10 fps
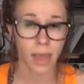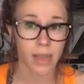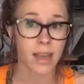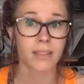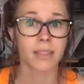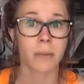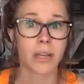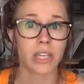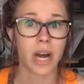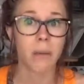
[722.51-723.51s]
Like, yes, it's my
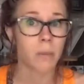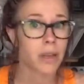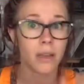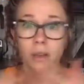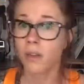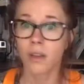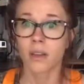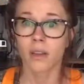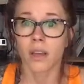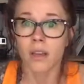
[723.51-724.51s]
job, but,
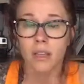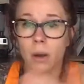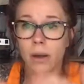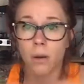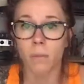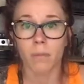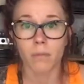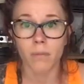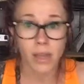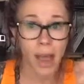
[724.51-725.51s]
you know, I don't
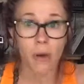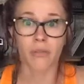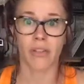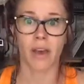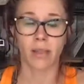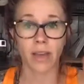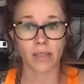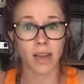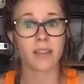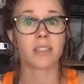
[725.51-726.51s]
account for that. Like,
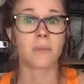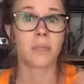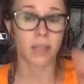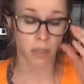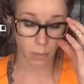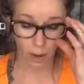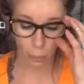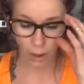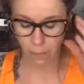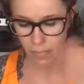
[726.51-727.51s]
that needs to be done no matter
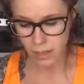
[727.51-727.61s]
what.